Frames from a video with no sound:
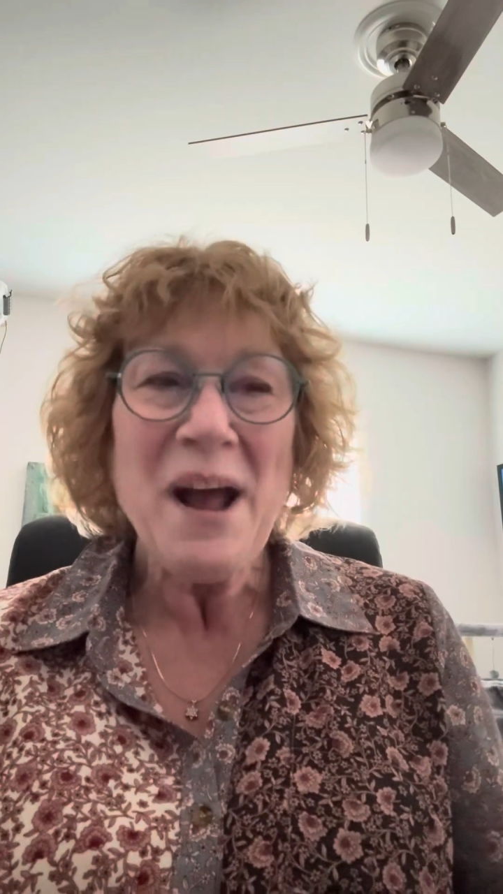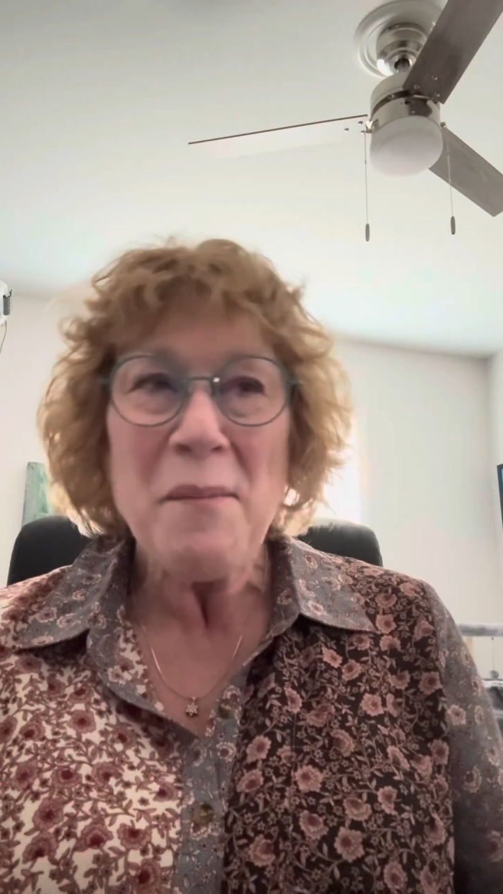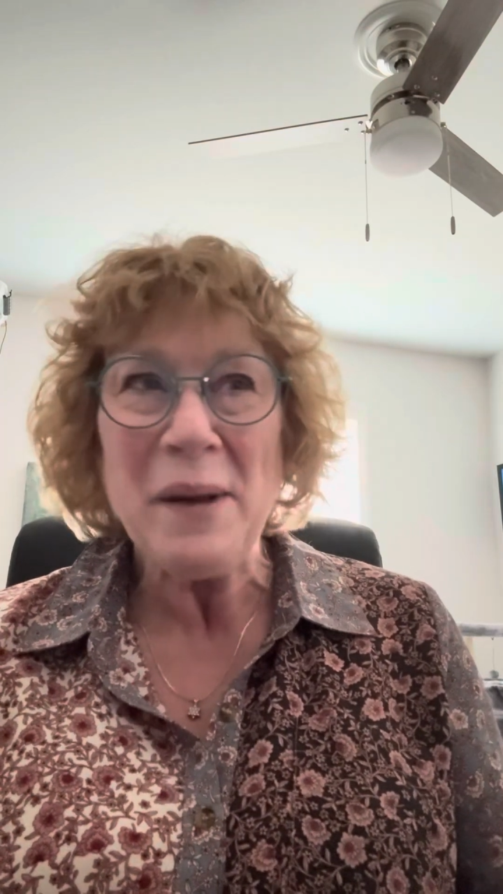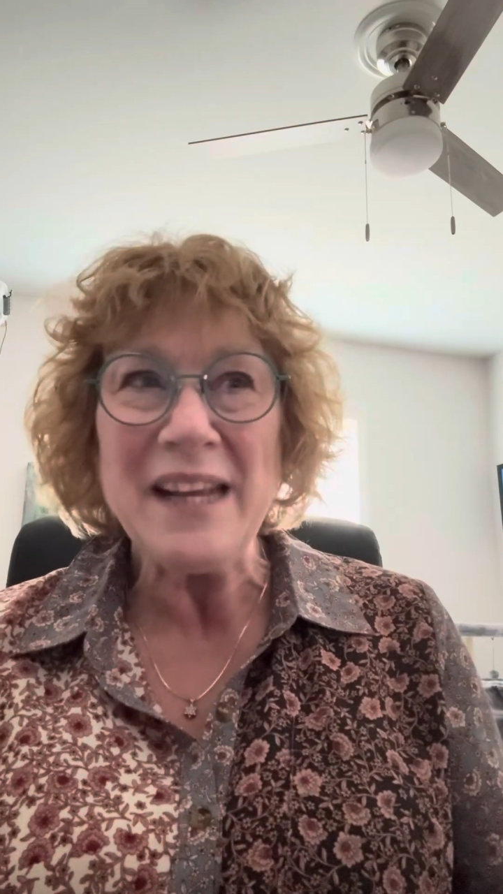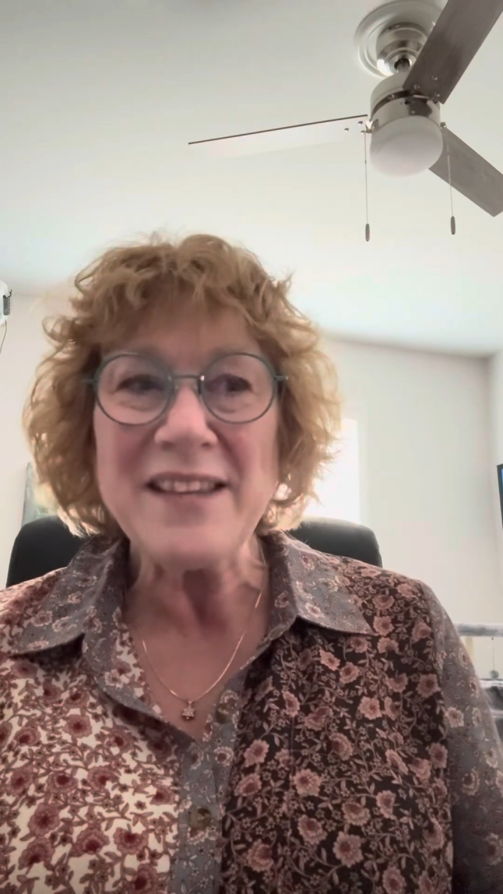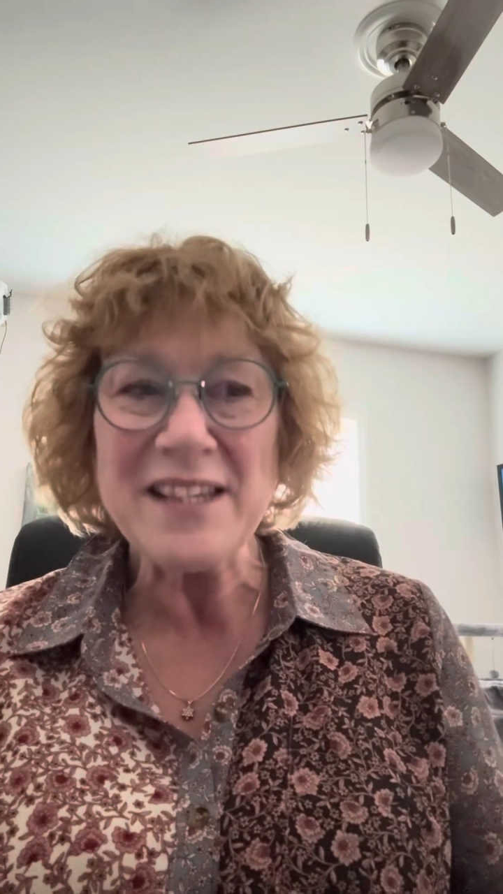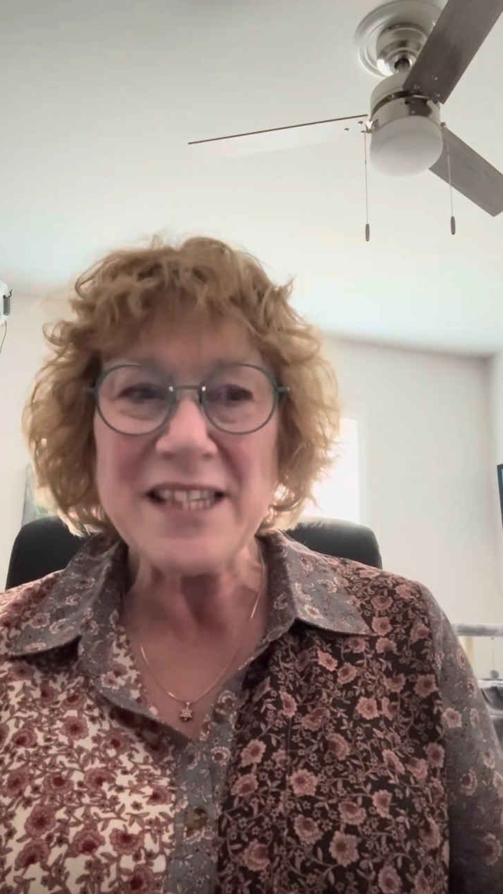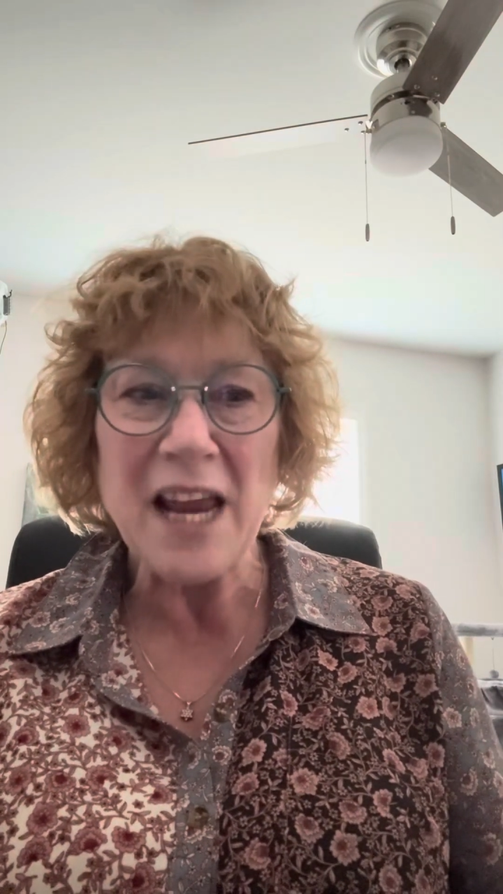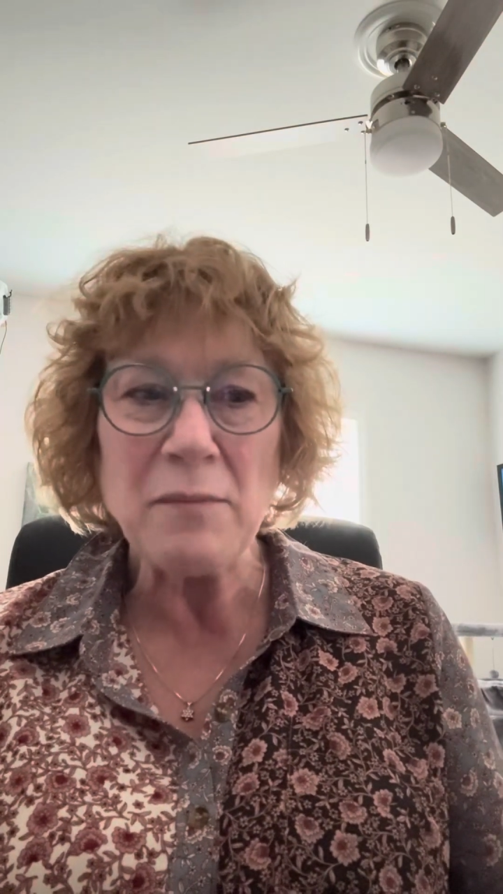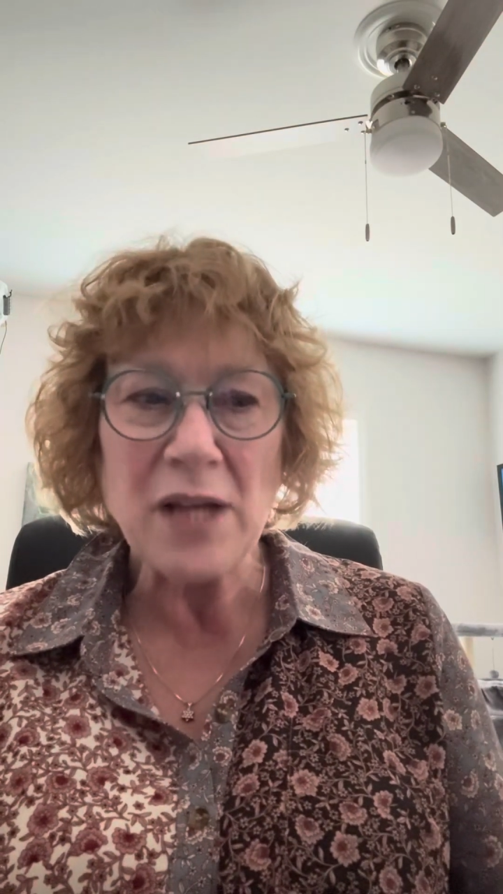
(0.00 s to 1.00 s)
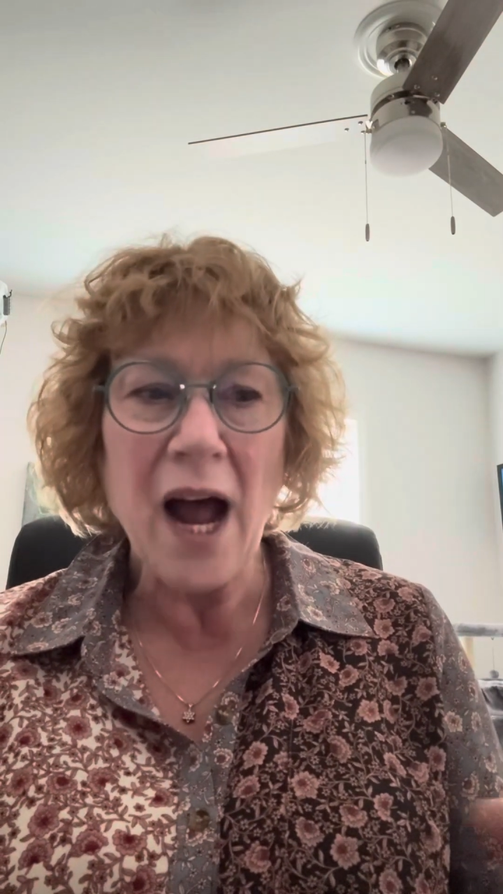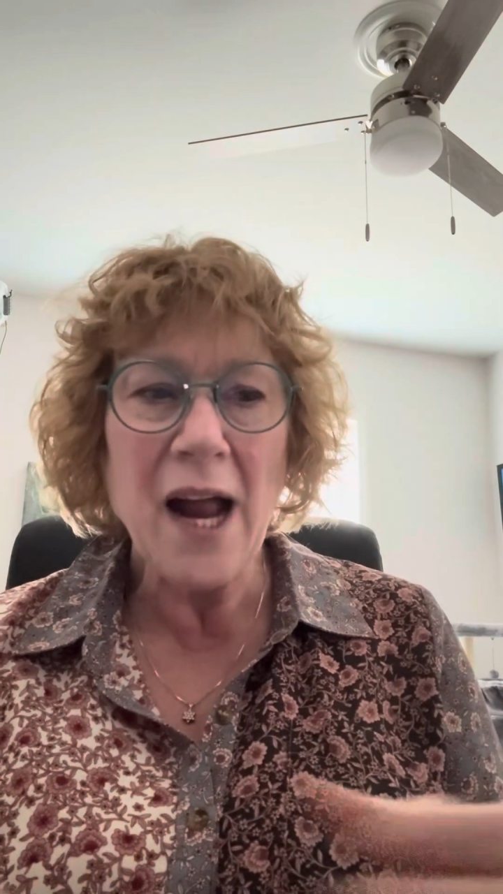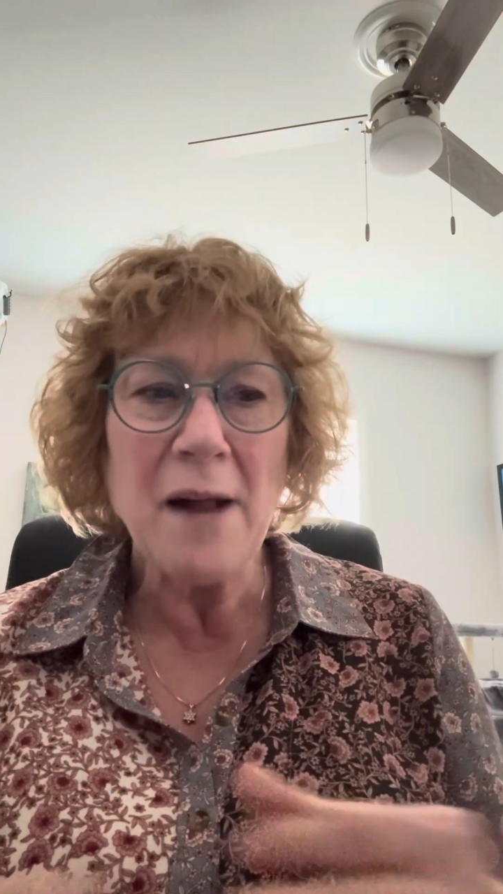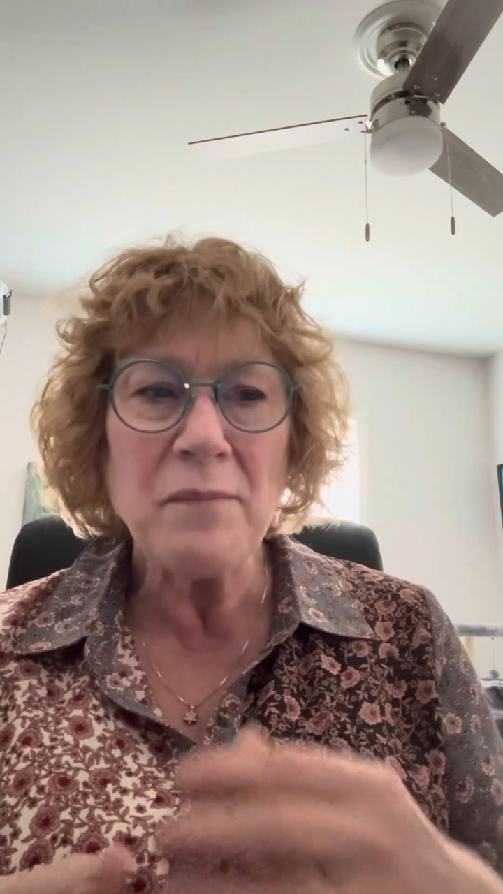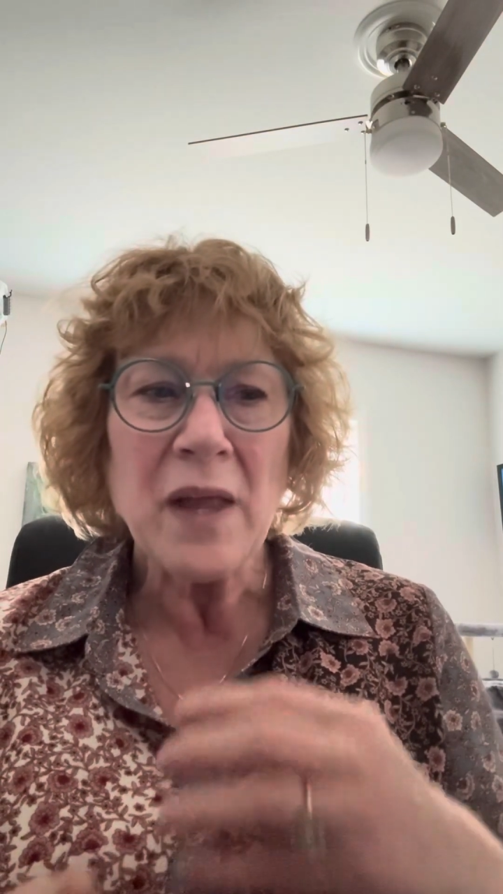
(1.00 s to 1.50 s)
But at the same
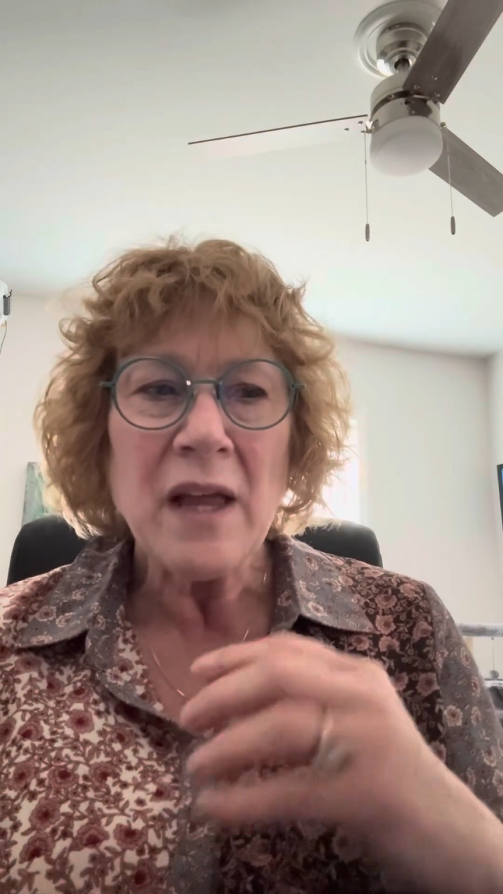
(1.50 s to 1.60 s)
time,